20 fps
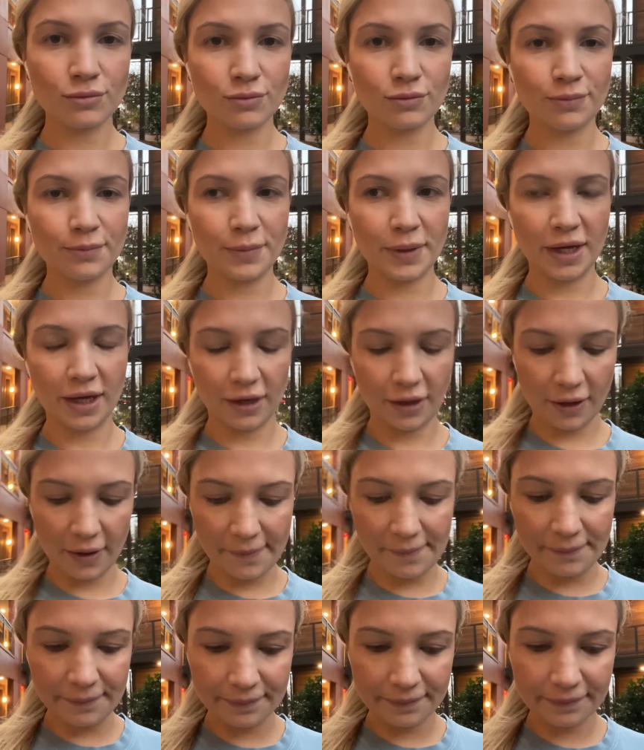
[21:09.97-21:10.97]
But
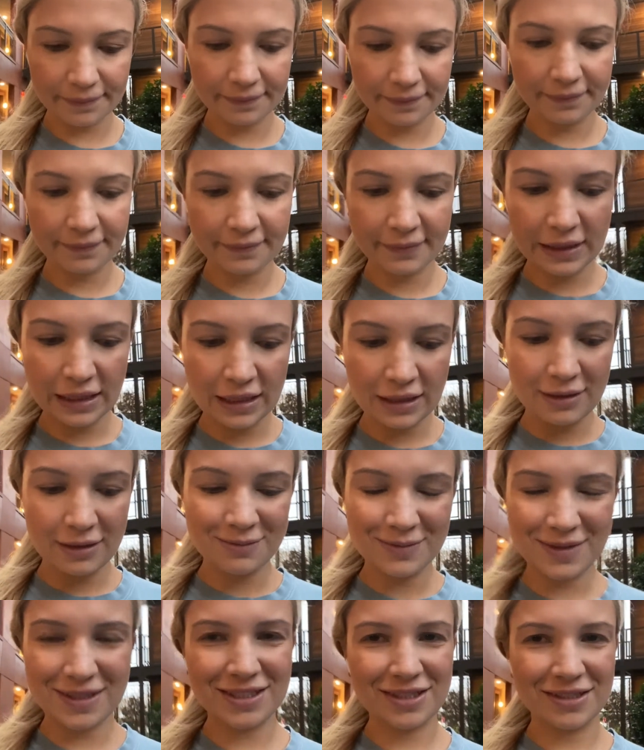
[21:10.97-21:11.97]

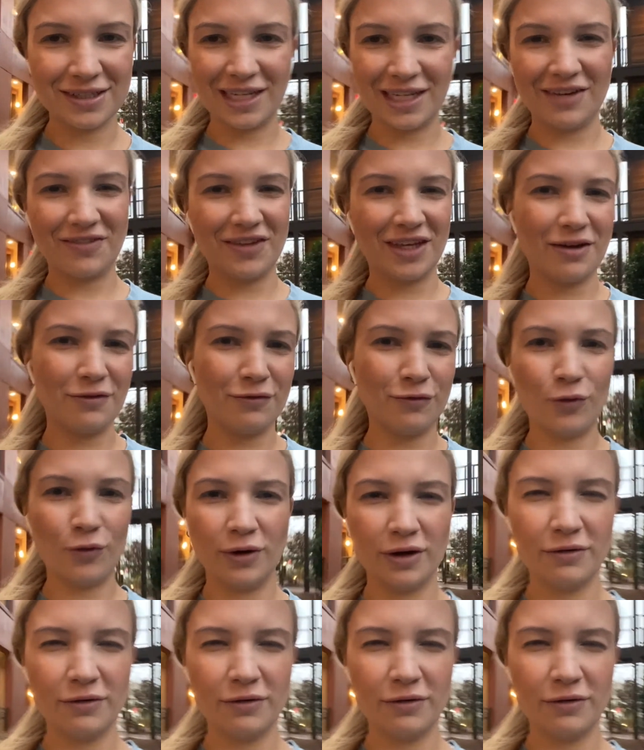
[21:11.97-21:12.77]
still gonna give it like a 4 or